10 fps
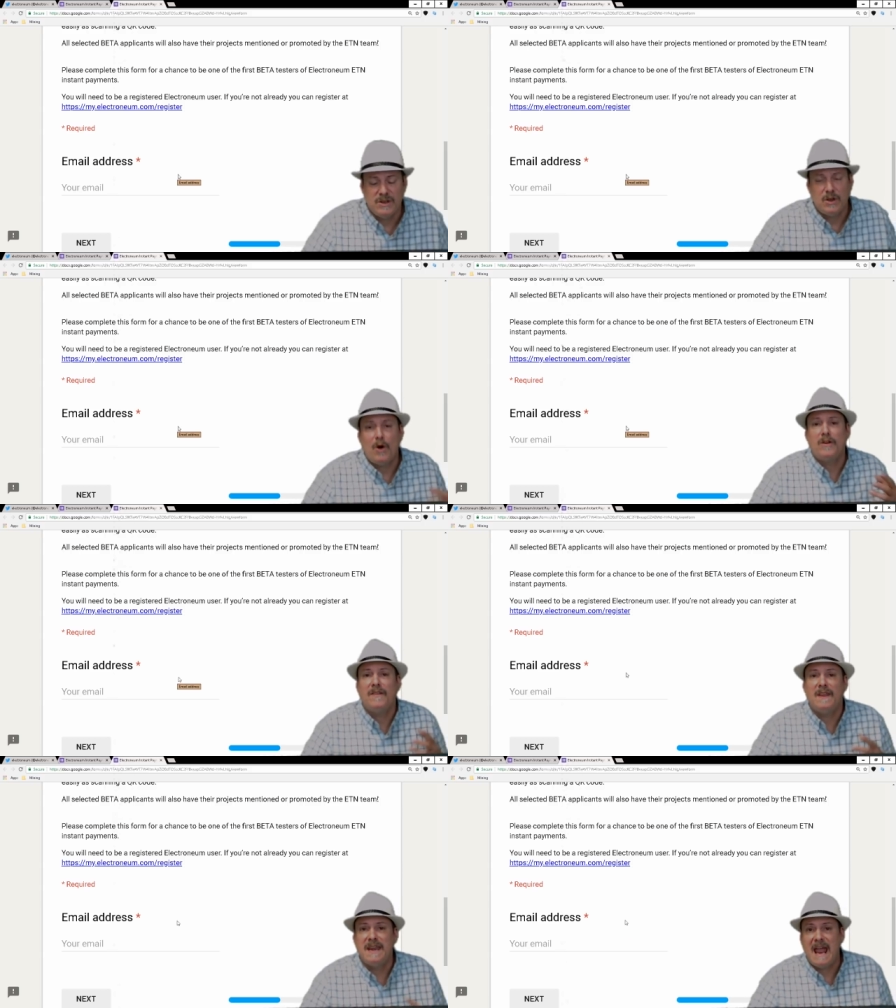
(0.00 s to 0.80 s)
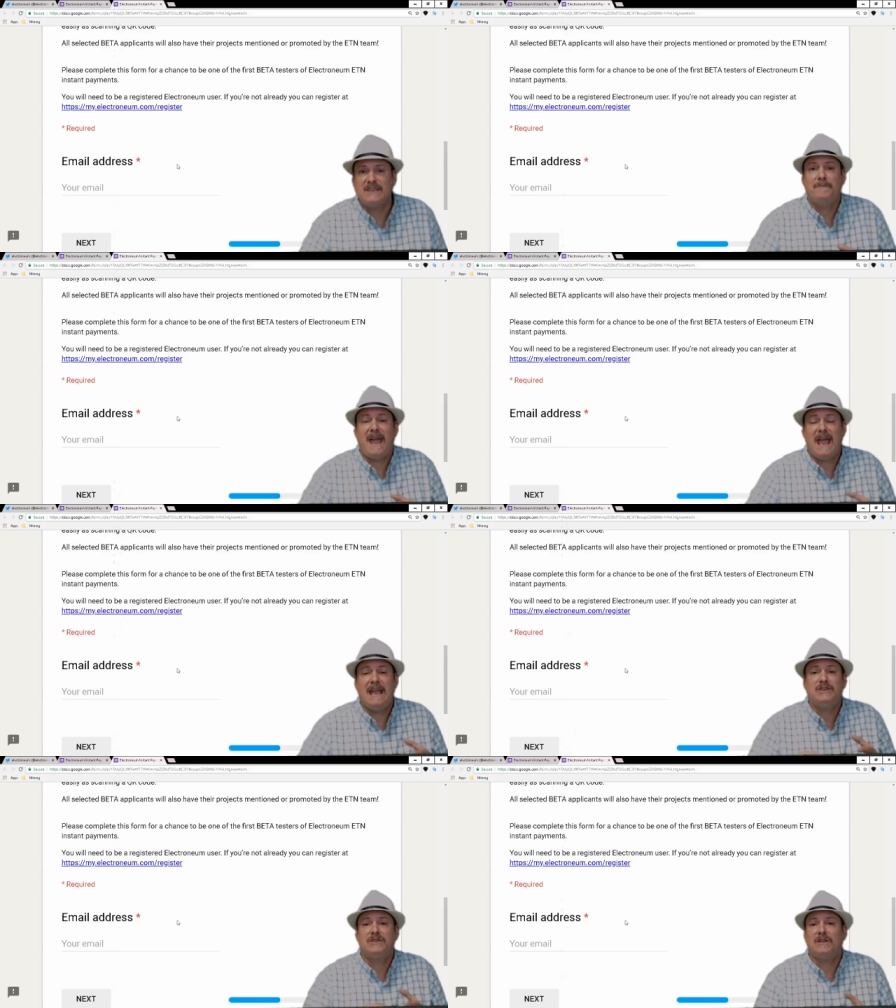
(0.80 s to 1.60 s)
When you go to the next
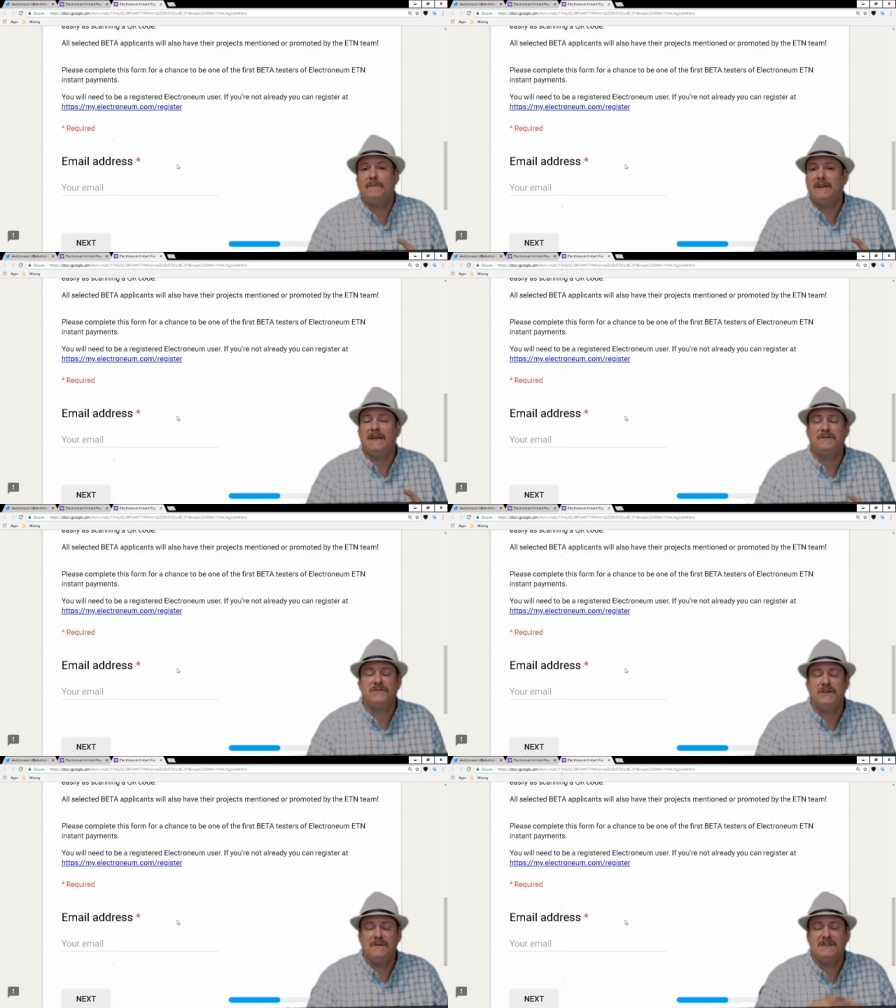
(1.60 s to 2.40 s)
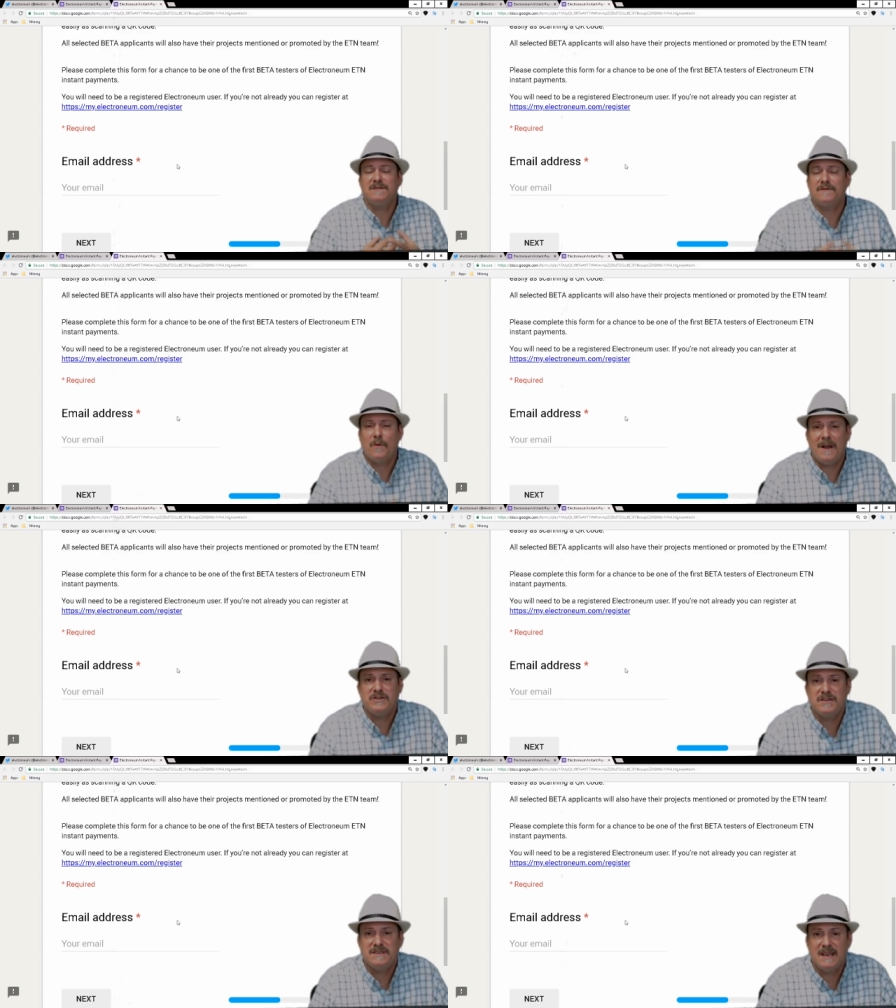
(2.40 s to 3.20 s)
page, there'll be a series of
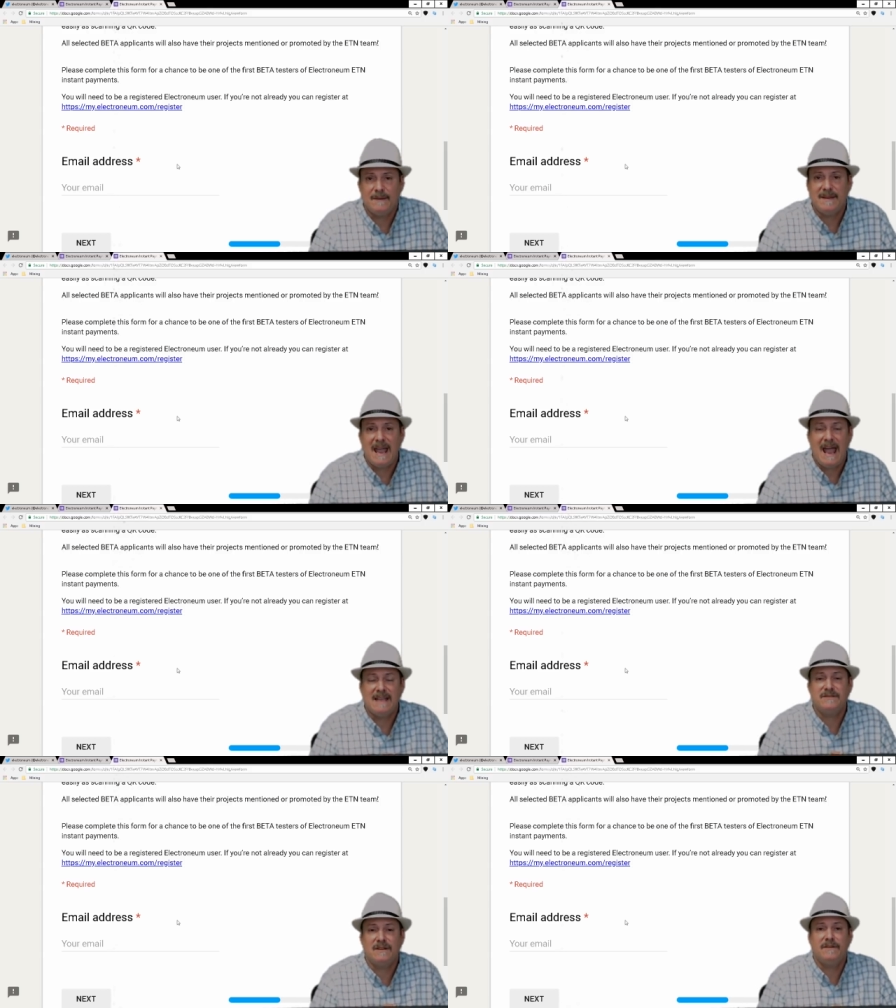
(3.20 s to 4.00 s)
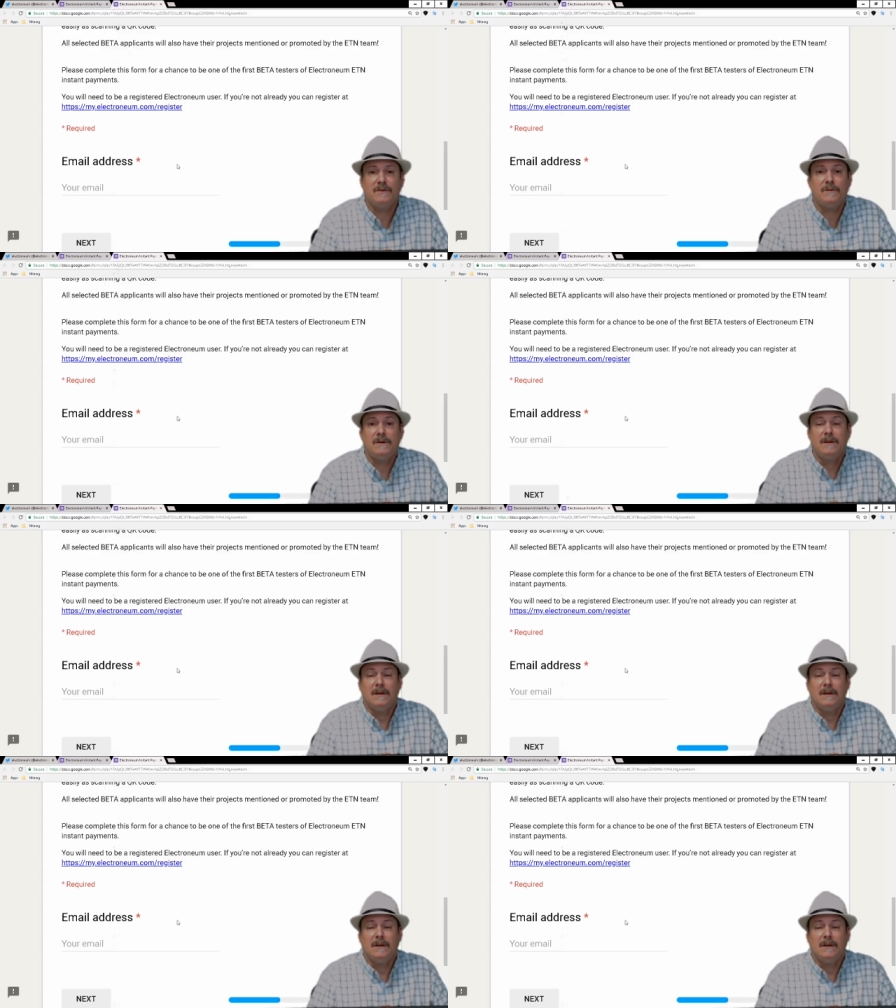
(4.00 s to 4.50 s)
questions that'll be asked of you.